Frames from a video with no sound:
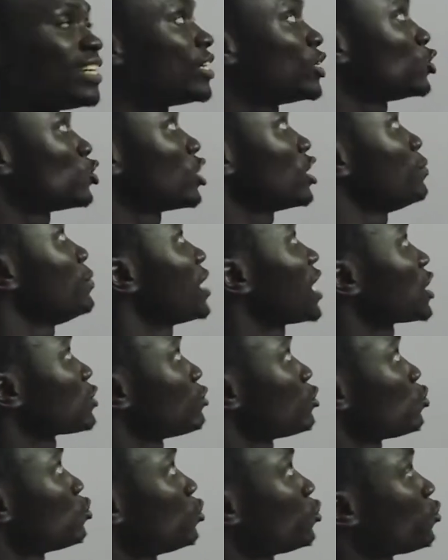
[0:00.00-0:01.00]
Join me as
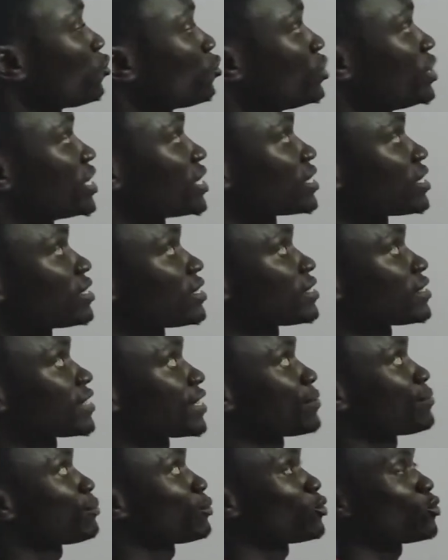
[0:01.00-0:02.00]
we go through this
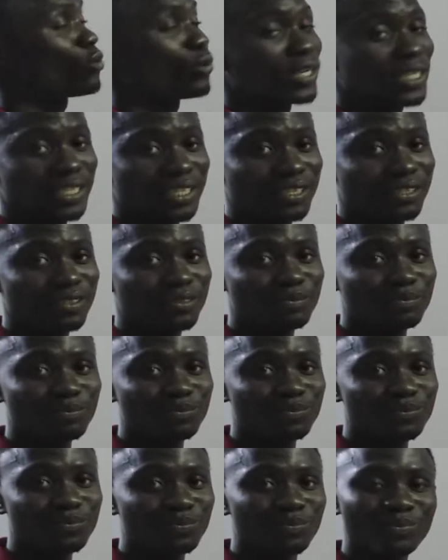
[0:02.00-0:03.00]
simple question.
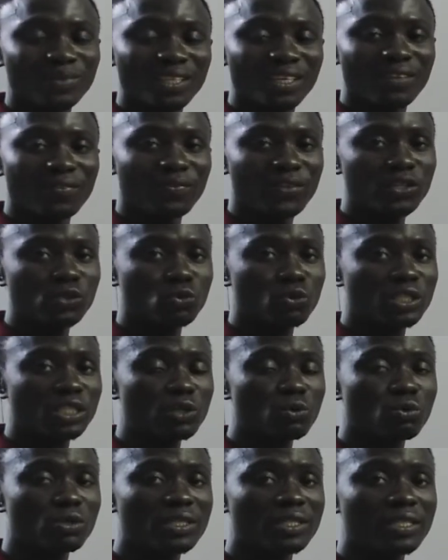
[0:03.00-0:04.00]
This
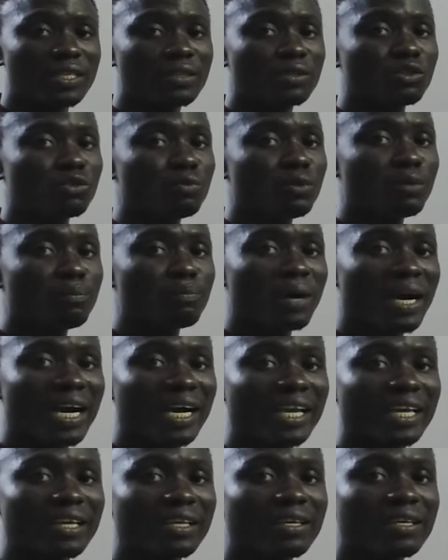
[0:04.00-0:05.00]
question was sent to me
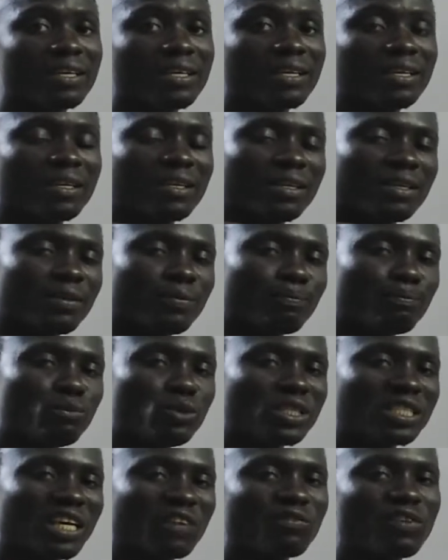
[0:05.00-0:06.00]
by
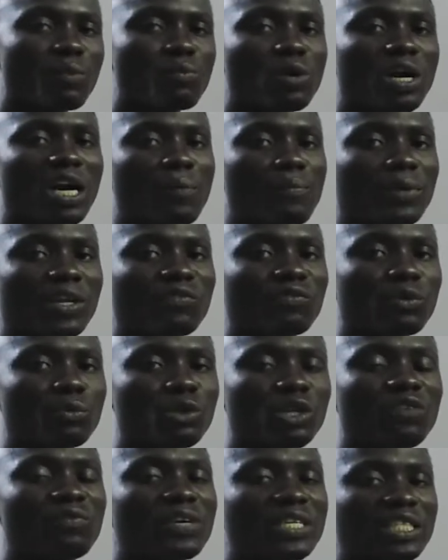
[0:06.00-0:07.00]
Mustafa Muhammad from
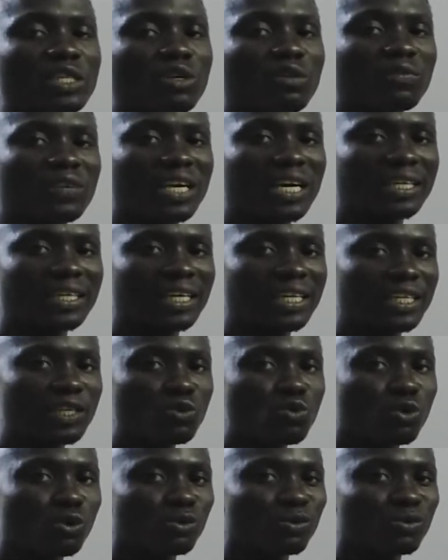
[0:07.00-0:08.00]
University of Ghana,
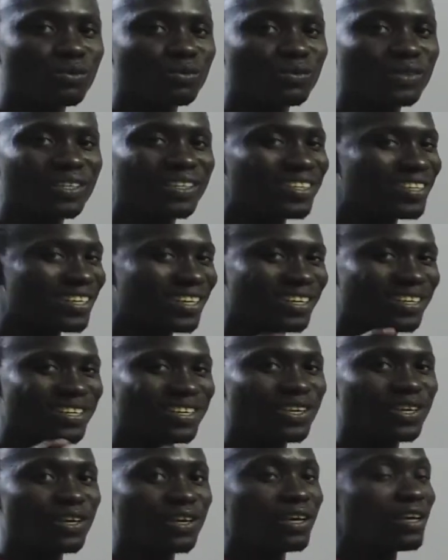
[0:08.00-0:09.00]
Legon.
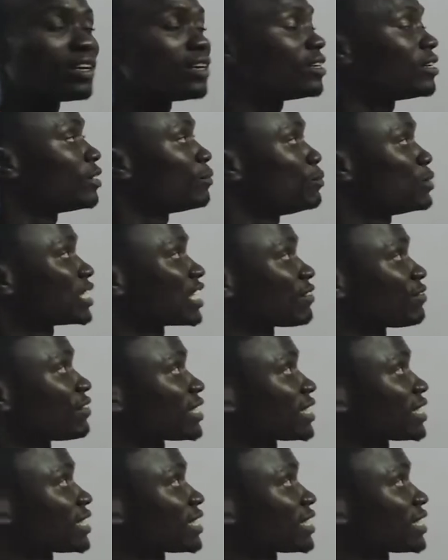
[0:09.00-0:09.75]
Mustafa,